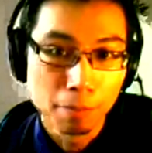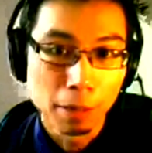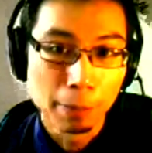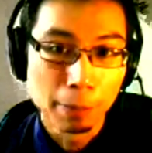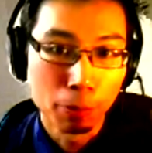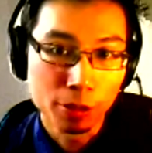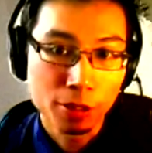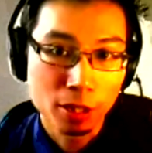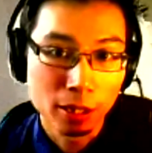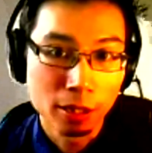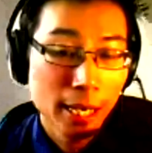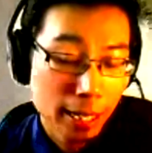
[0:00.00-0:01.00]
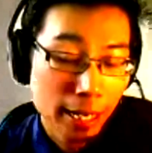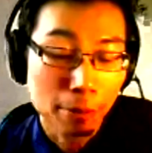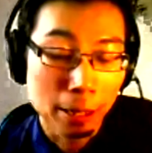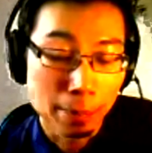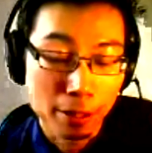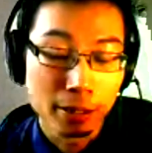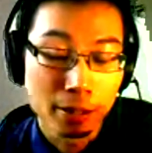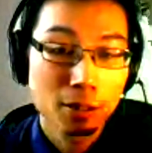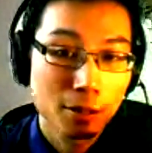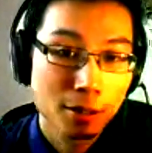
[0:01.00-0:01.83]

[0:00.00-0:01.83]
my boards and, and, and my pins.